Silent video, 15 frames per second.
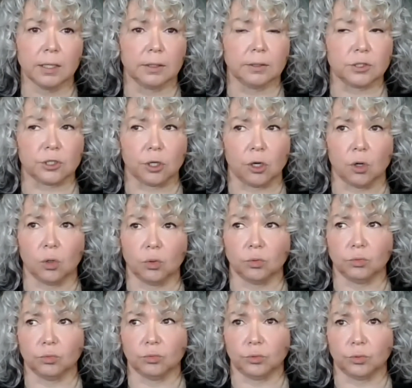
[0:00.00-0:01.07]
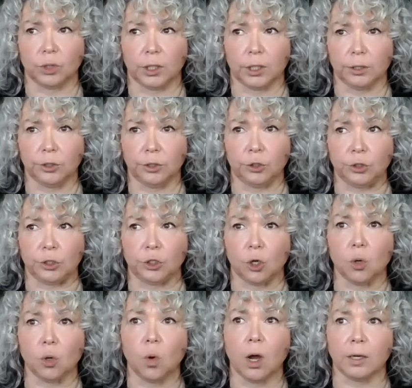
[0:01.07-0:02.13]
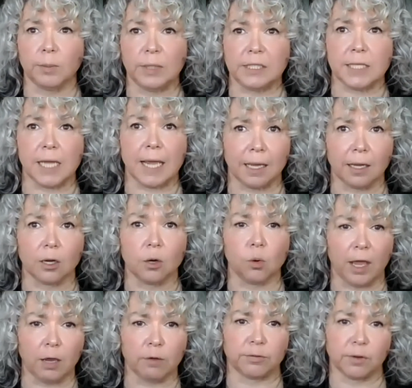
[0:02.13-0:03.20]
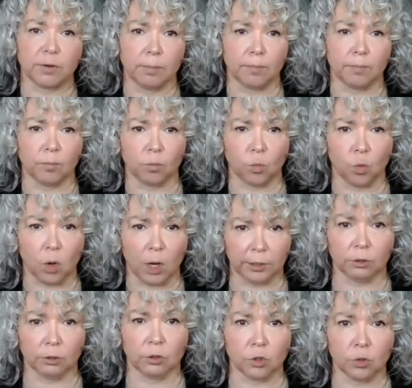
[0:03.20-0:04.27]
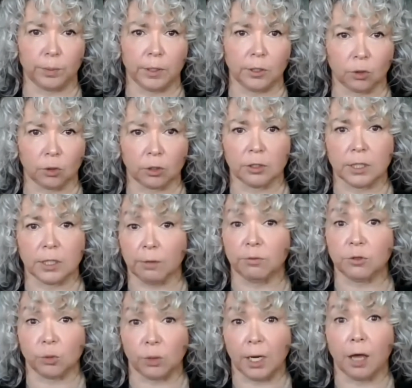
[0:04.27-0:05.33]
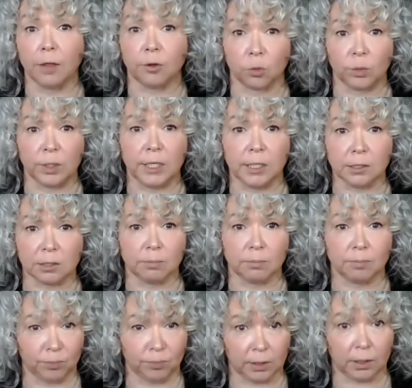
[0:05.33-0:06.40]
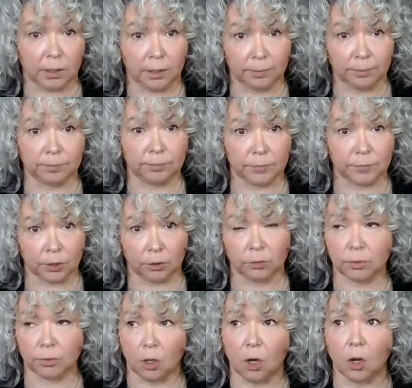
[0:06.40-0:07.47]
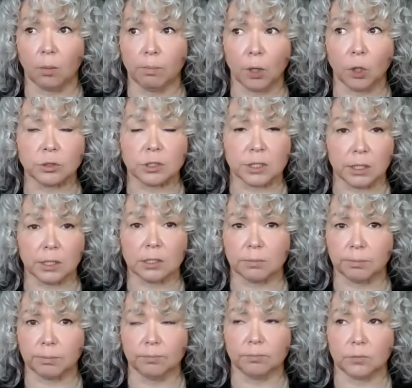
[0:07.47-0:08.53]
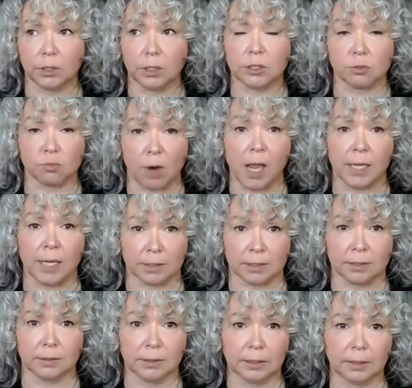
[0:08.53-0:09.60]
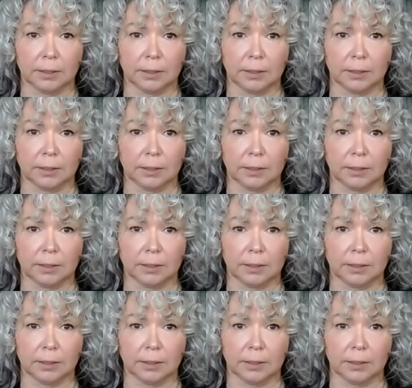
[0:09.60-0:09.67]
So, you know, you don't want to be taking away from one group in order to give to another. We need to, you know, all boats need to rise.